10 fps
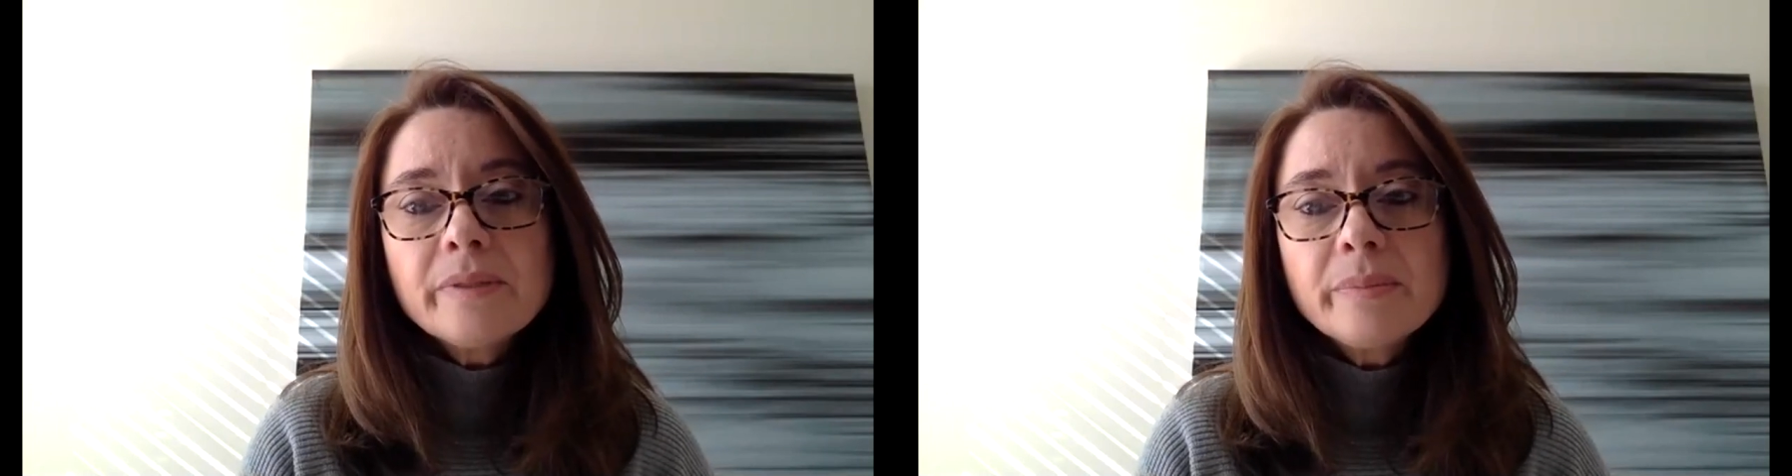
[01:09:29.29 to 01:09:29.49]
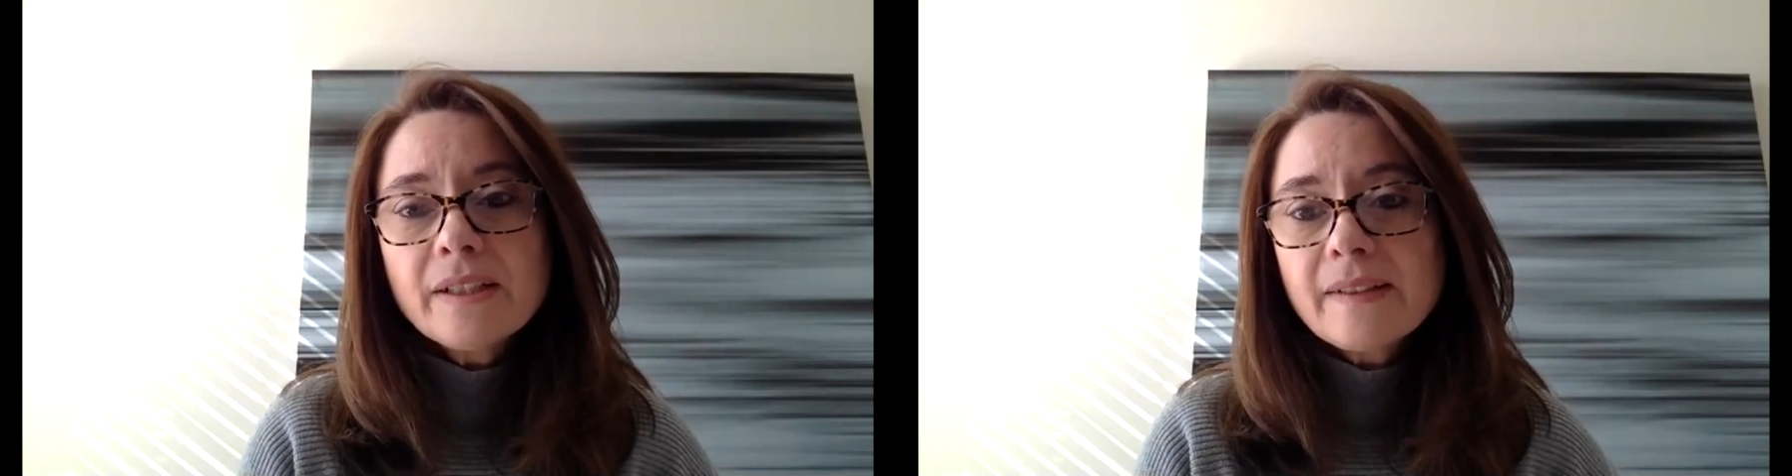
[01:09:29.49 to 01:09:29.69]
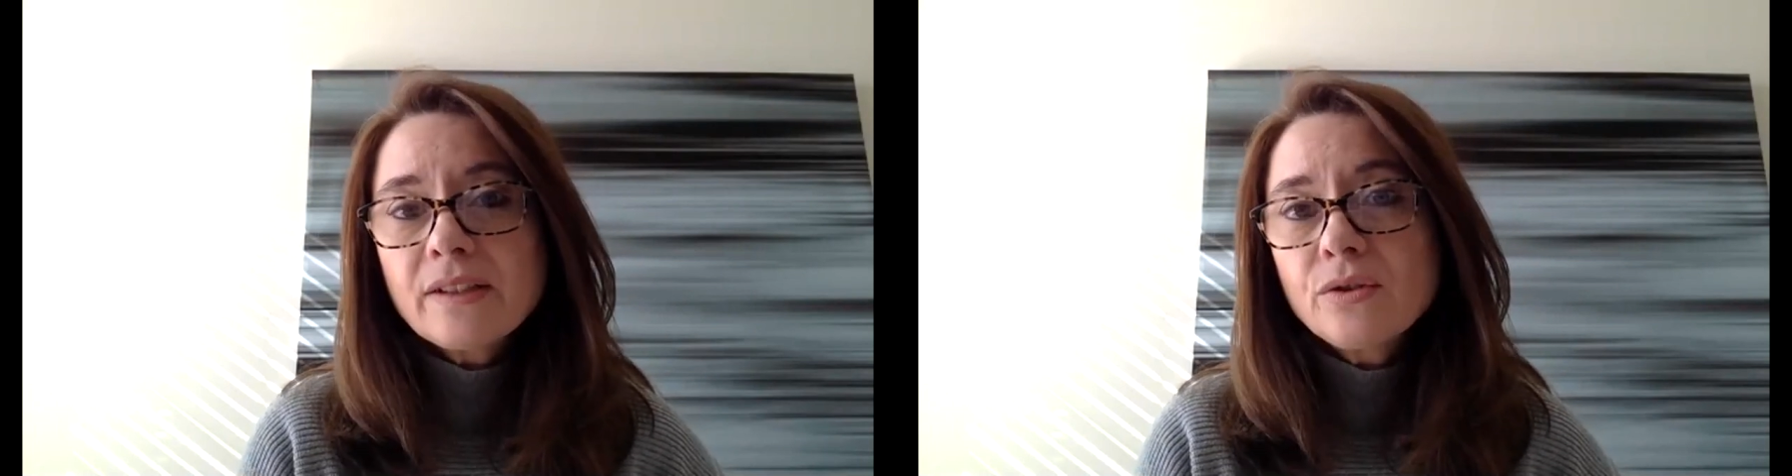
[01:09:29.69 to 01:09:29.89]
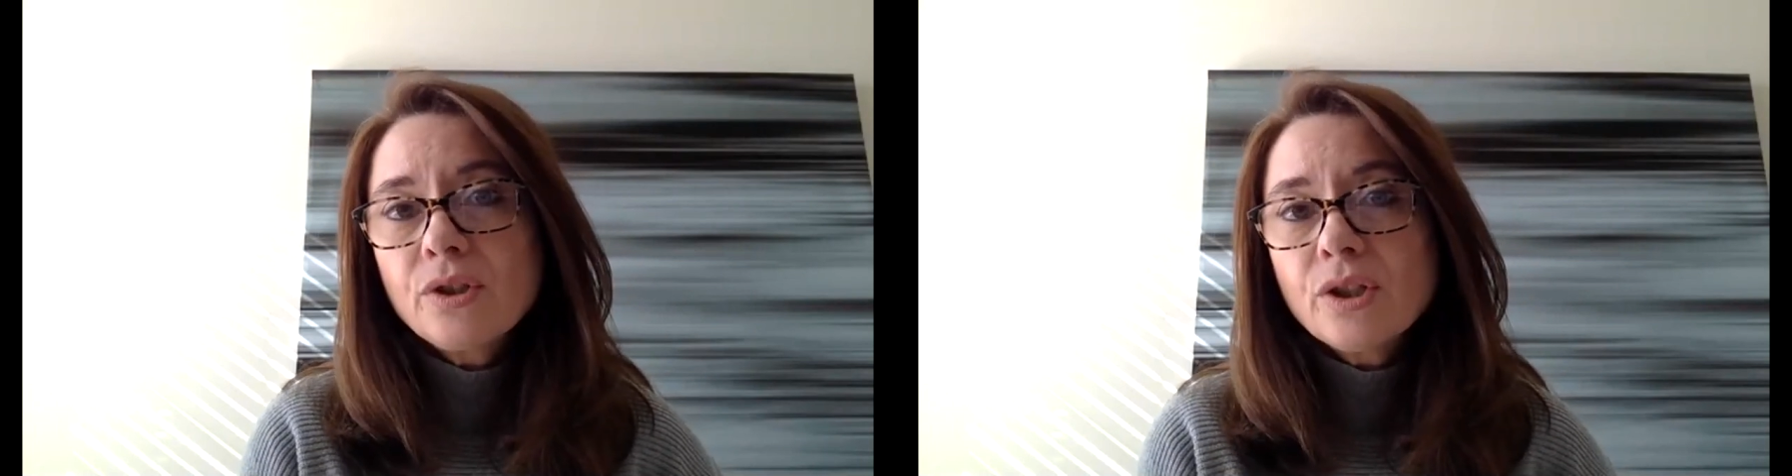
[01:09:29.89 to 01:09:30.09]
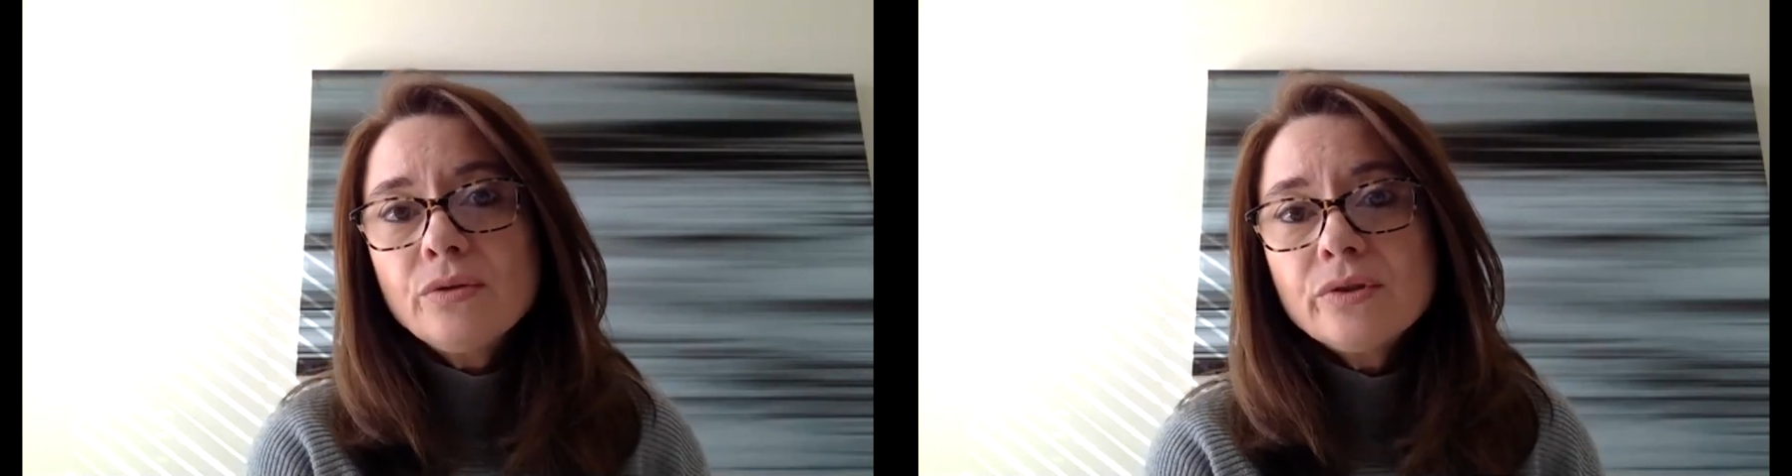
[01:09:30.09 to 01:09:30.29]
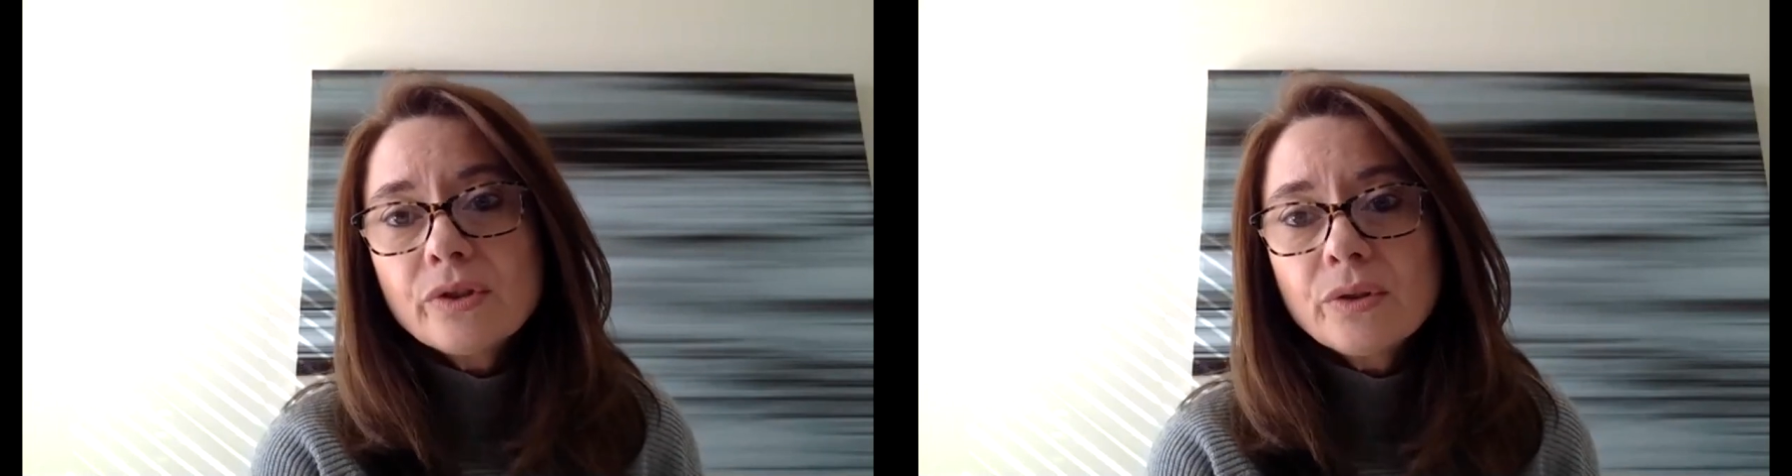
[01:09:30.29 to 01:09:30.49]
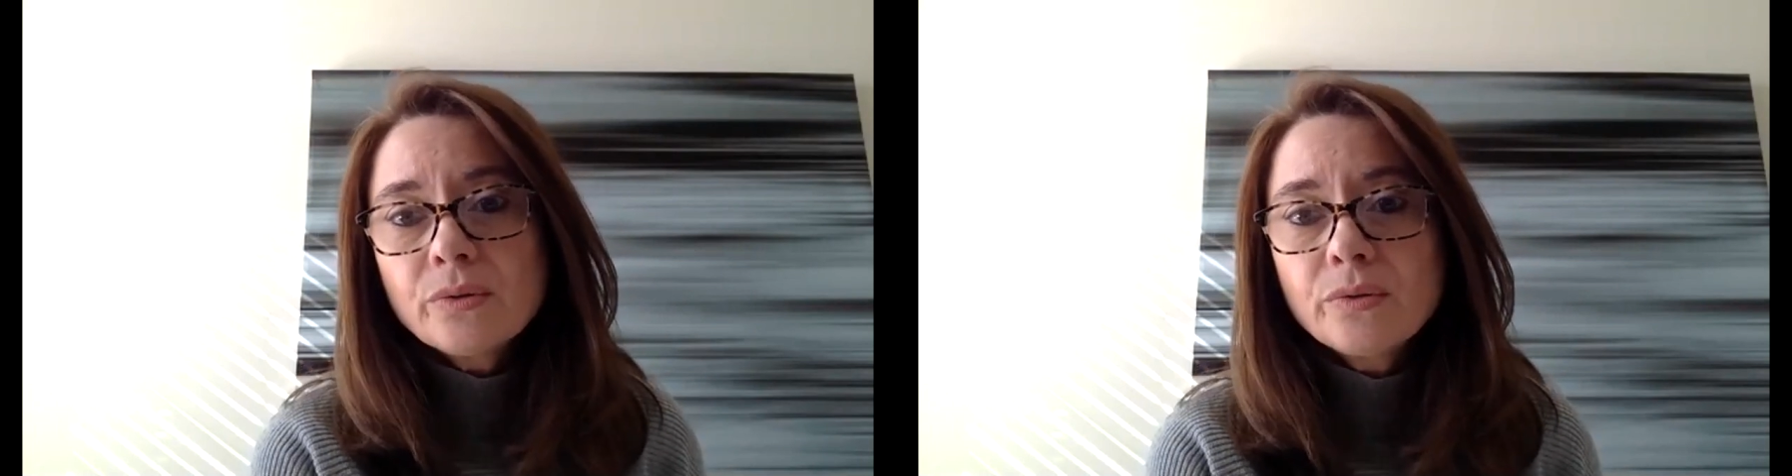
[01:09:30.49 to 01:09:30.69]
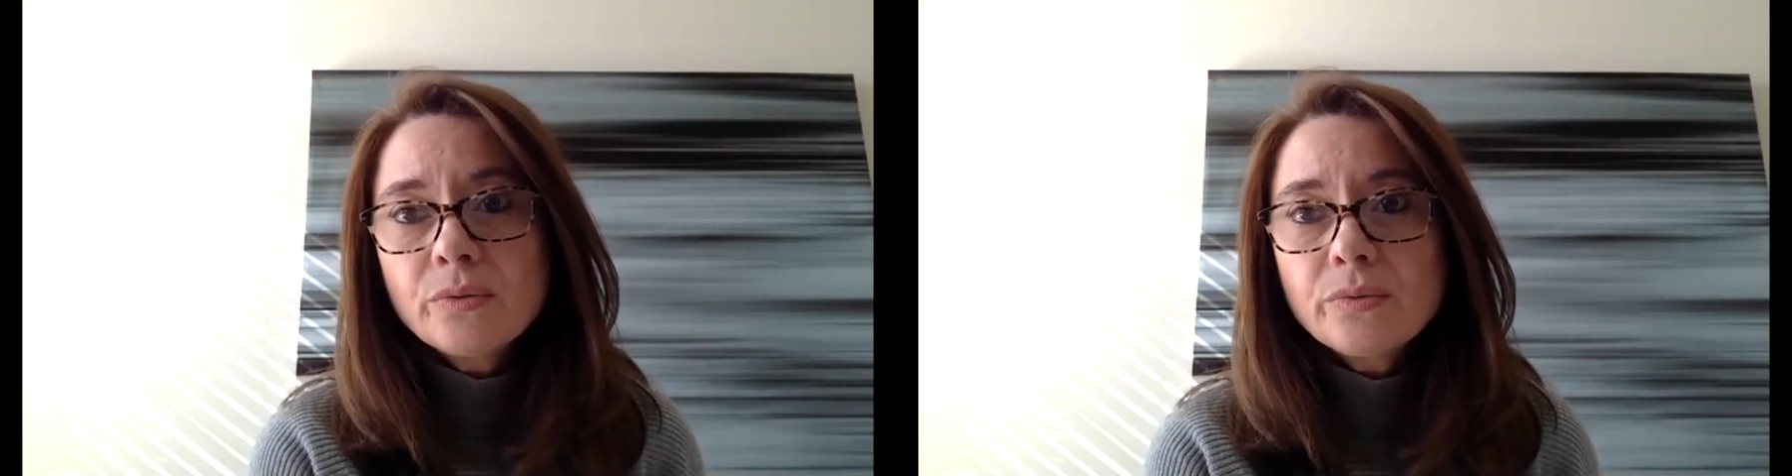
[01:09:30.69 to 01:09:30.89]
because I do know.
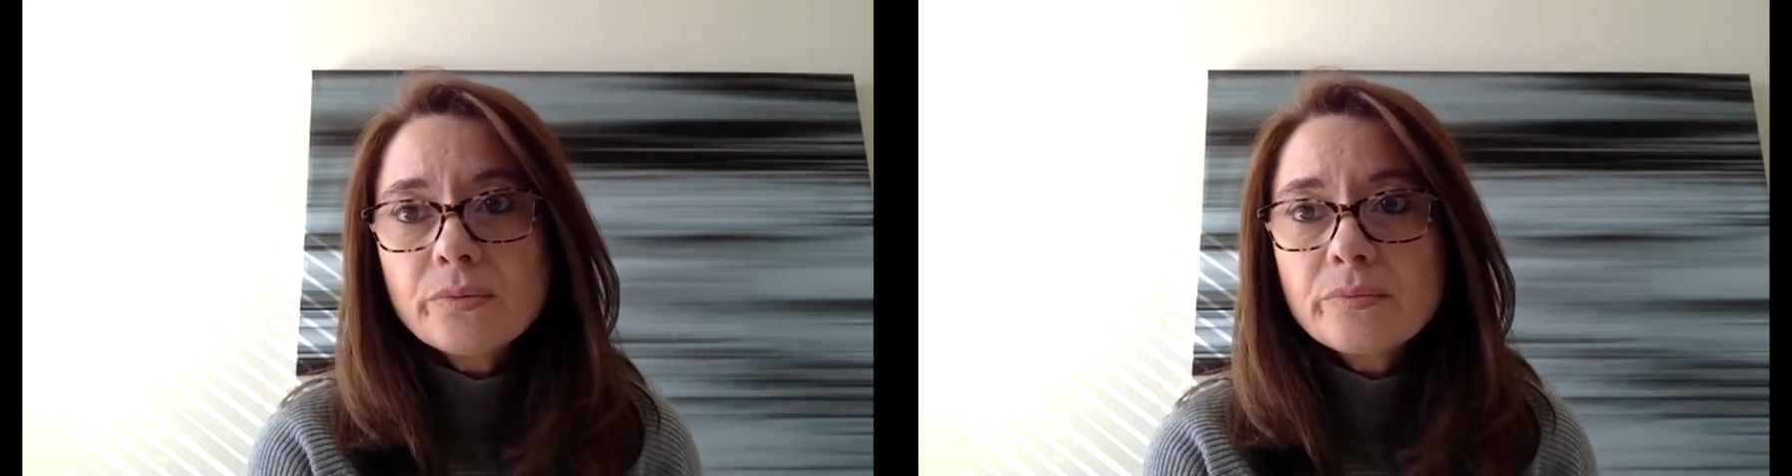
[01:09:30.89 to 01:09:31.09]
So